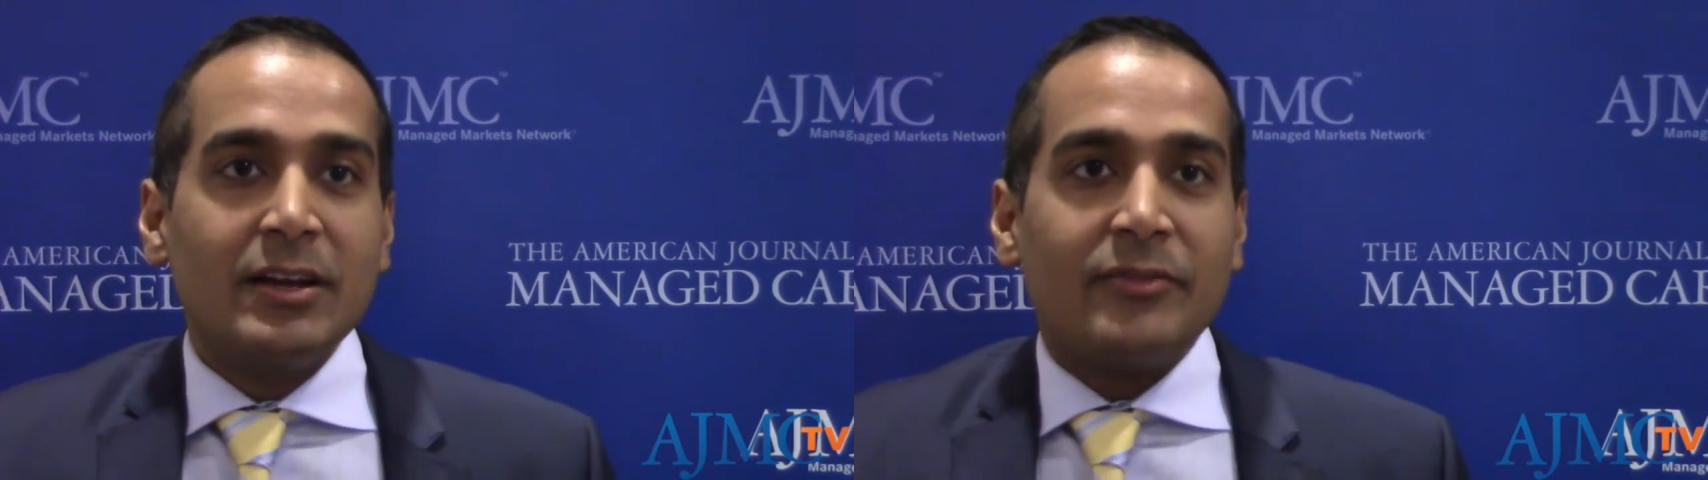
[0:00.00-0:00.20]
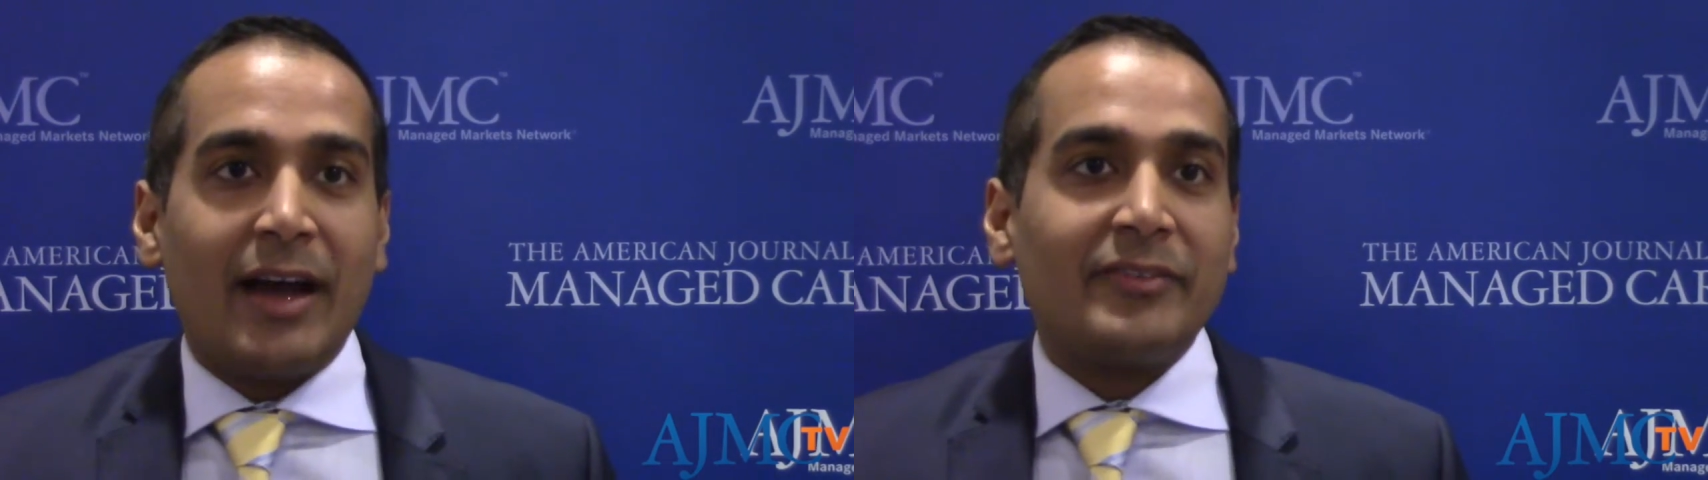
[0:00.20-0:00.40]

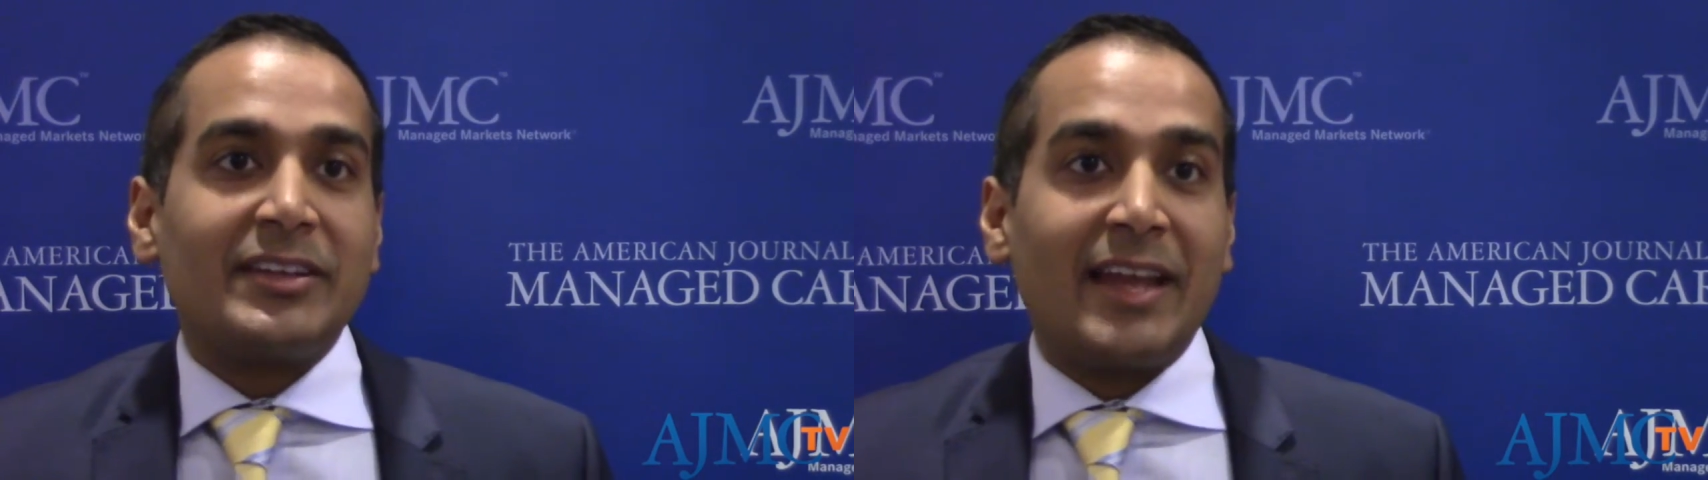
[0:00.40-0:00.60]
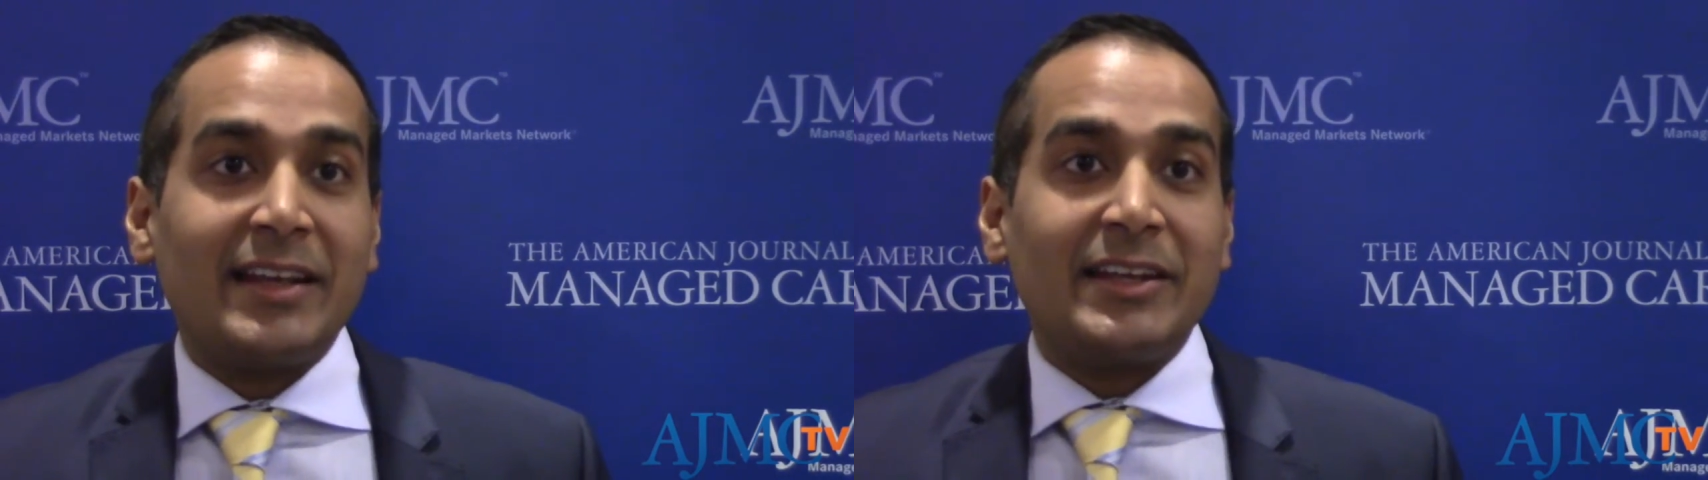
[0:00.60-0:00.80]
five to
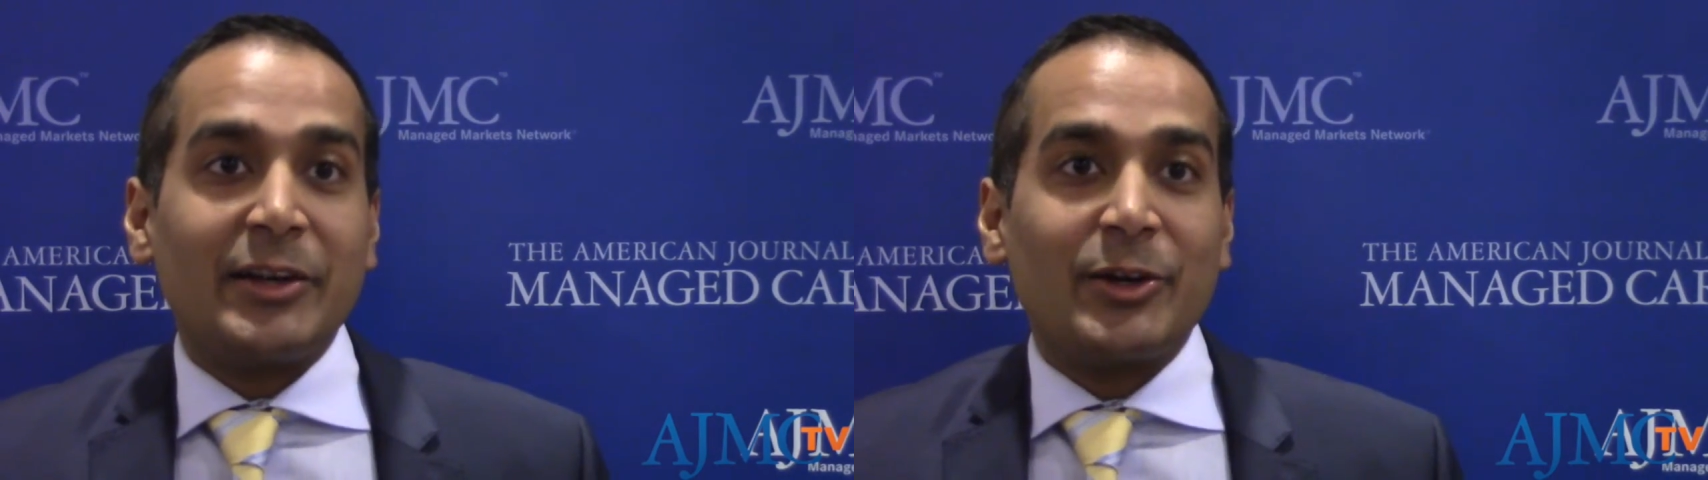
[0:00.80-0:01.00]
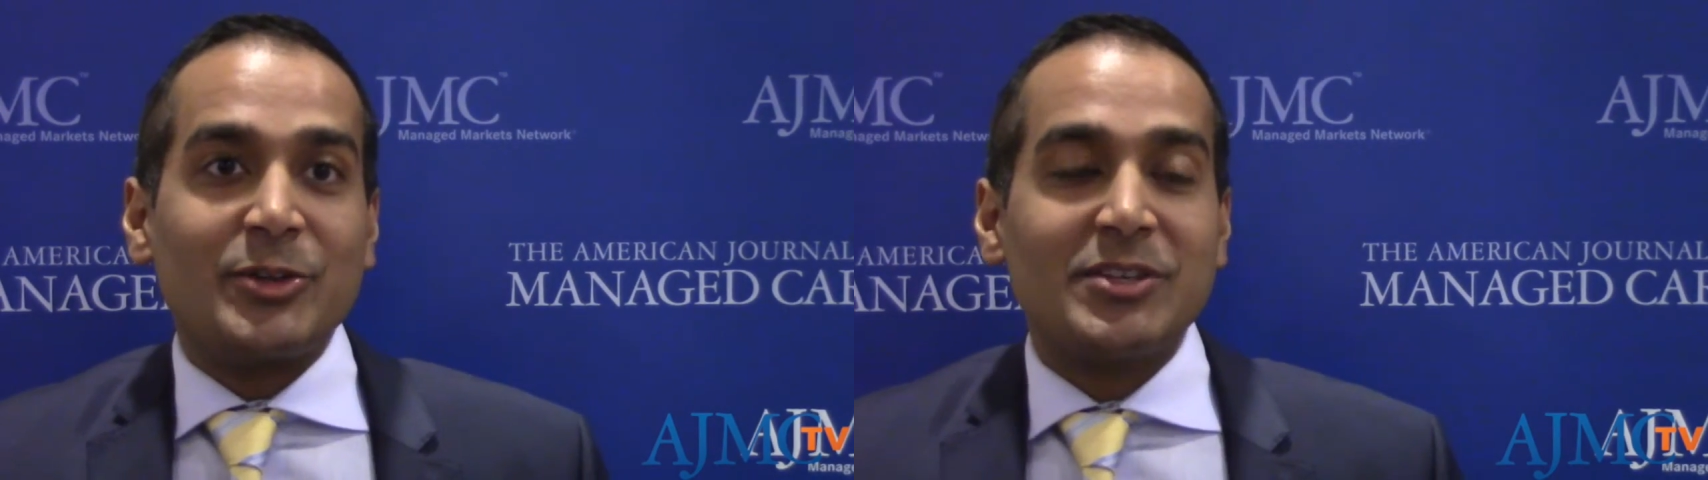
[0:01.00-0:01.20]
10
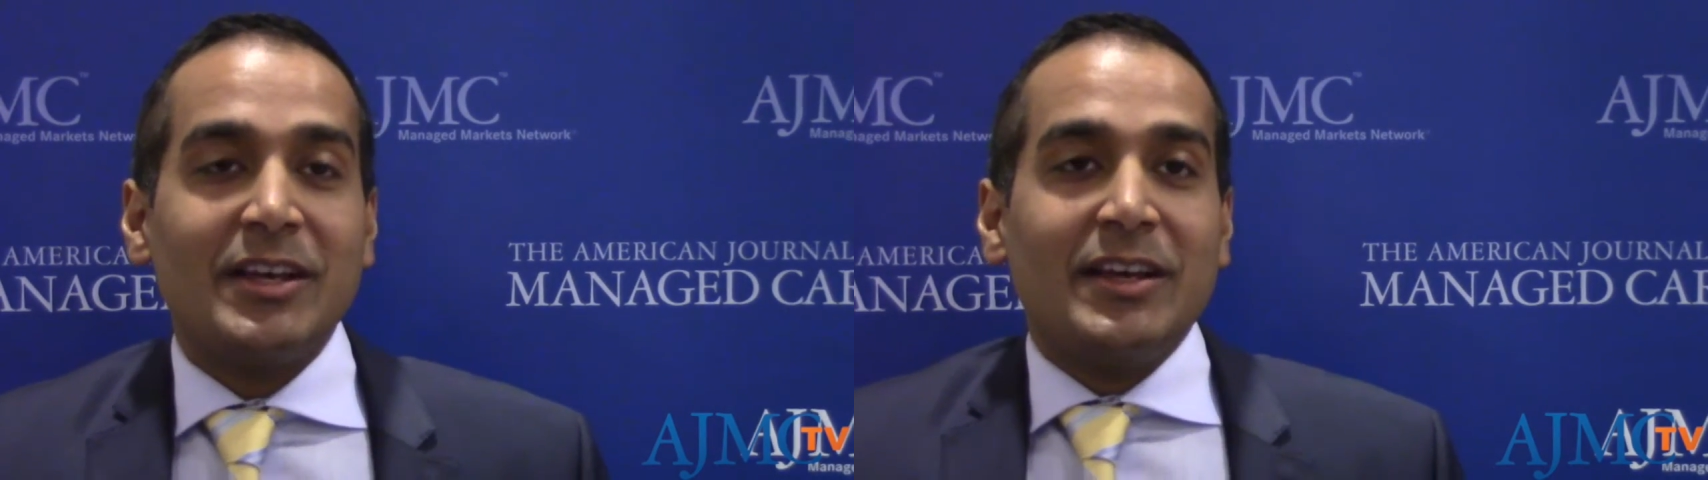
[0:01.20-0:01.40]
years